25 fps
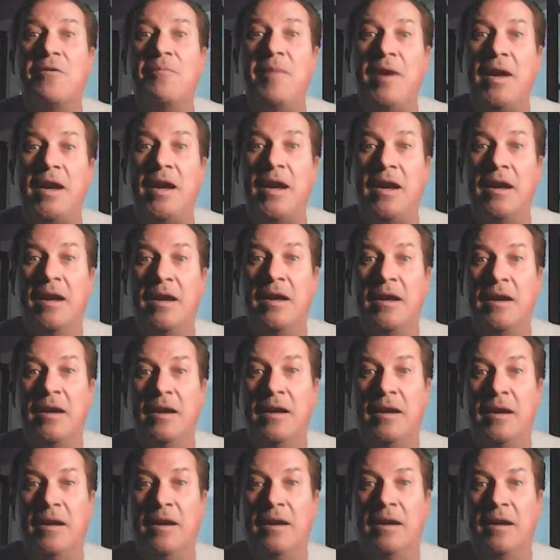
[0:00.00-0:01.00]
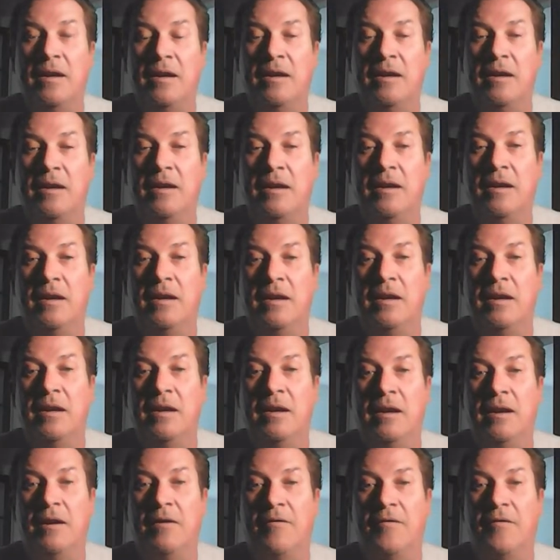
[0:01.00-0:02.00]
me
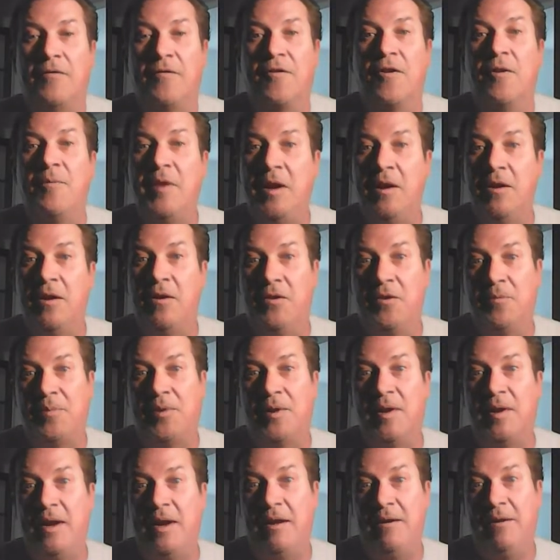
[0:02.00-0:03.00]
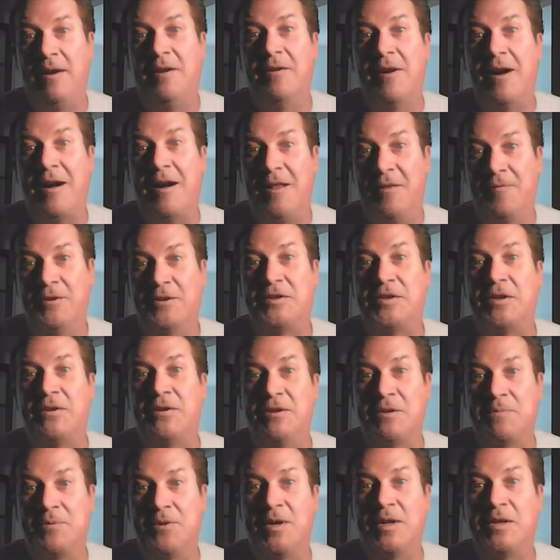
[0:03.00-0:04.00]
from the other place, Oliver
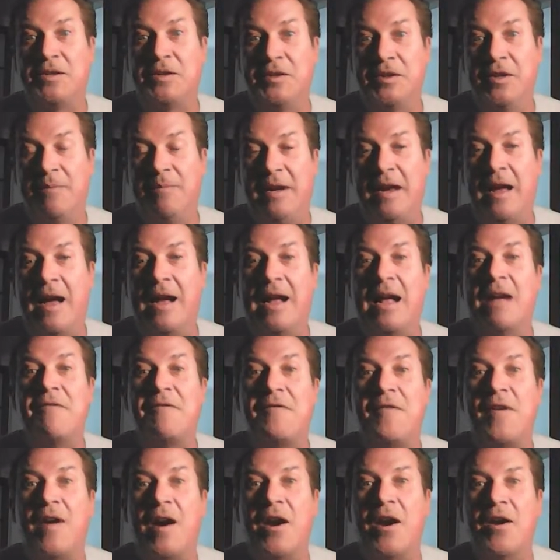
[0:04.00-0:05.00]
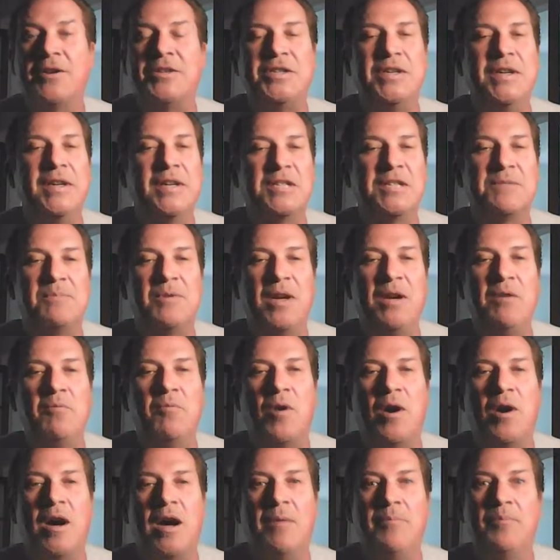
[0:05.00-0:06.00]
Stone's production company. I got fired. She didn't explain
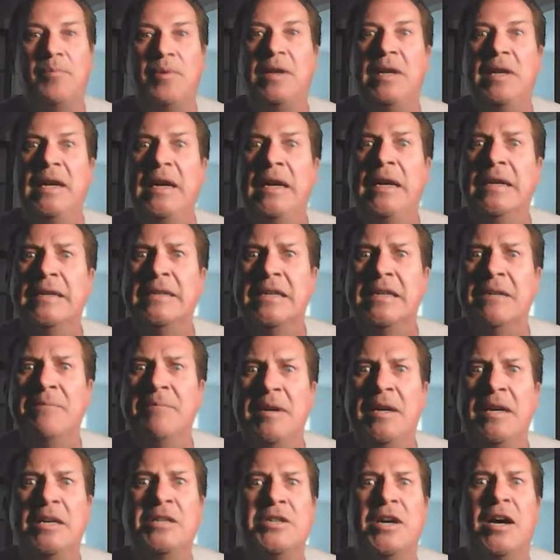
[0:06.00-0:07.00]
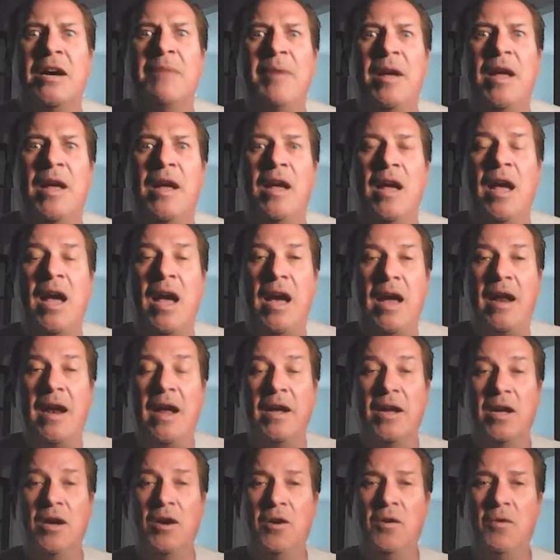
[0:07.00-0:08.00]
why. Please give me a job. And
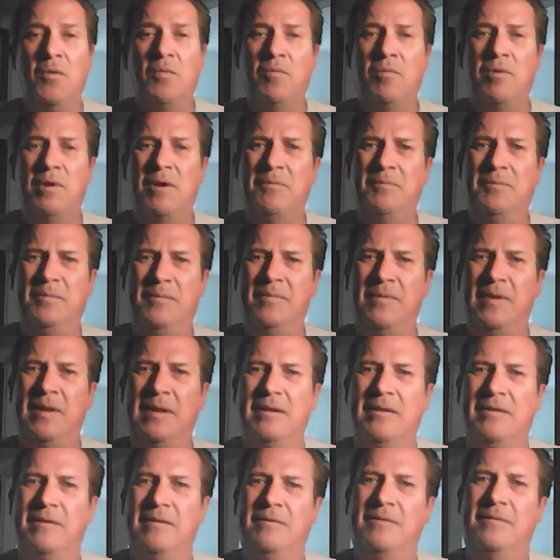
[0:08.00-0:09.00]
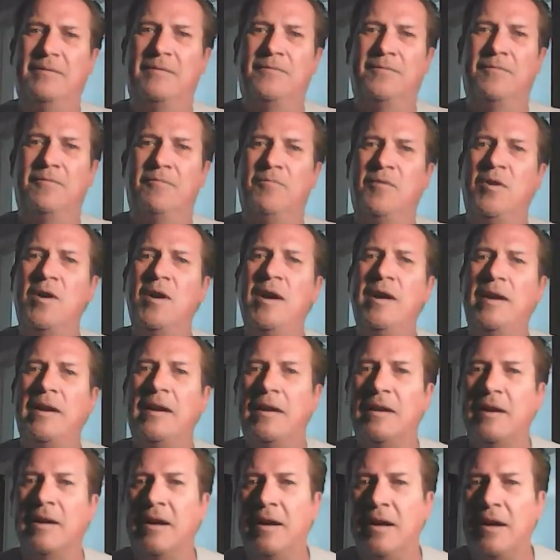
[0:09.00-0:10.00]
I go, well, one,
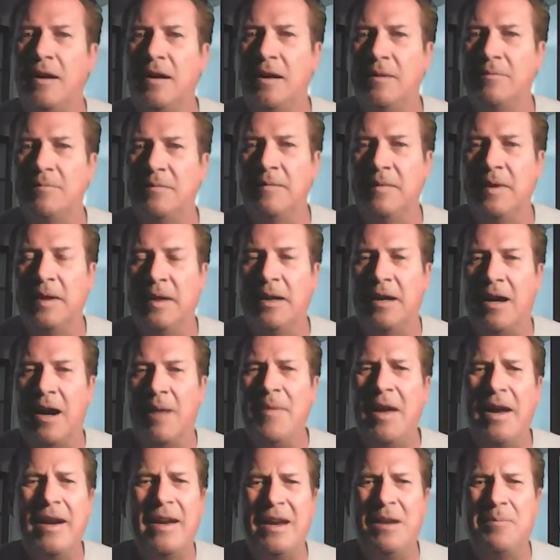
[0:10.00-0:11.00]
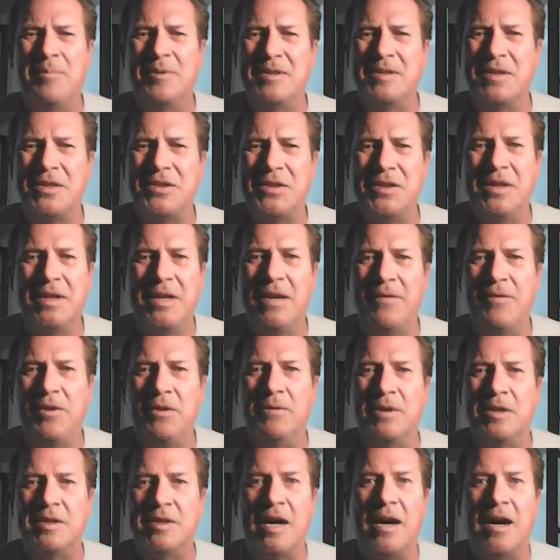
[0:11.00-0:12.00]
I'm not in any position to give
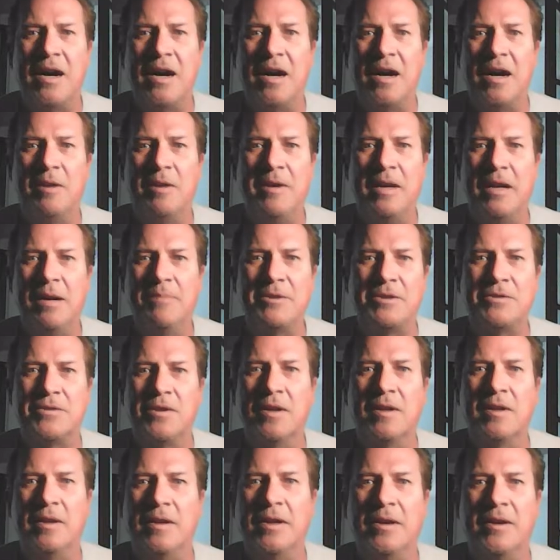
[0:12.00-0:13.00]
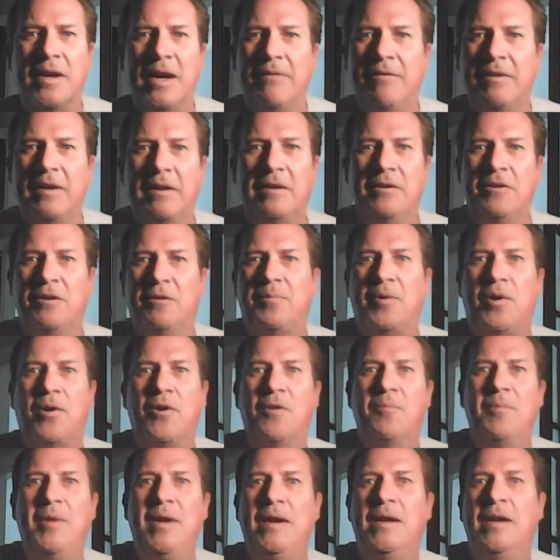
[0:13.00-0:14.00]
you a job. I mean, I'm struggling here. I have a little
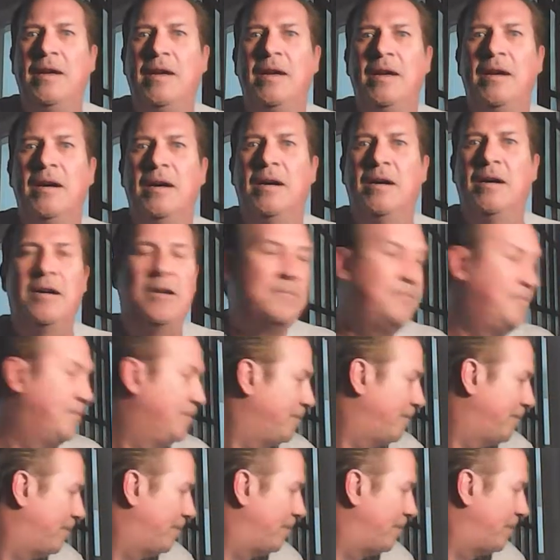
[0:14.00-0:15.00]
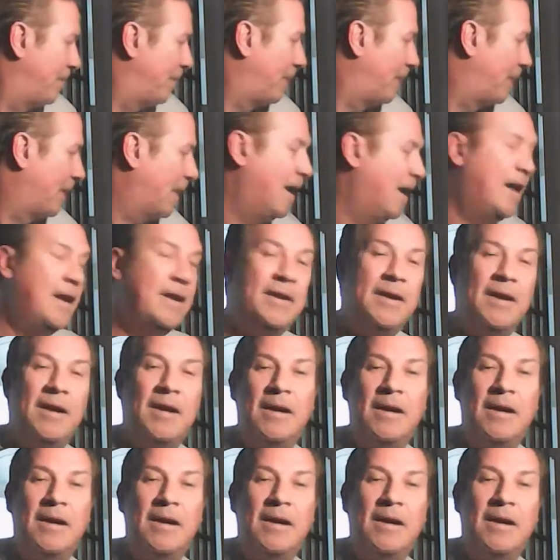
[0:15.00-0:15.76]
apartment, and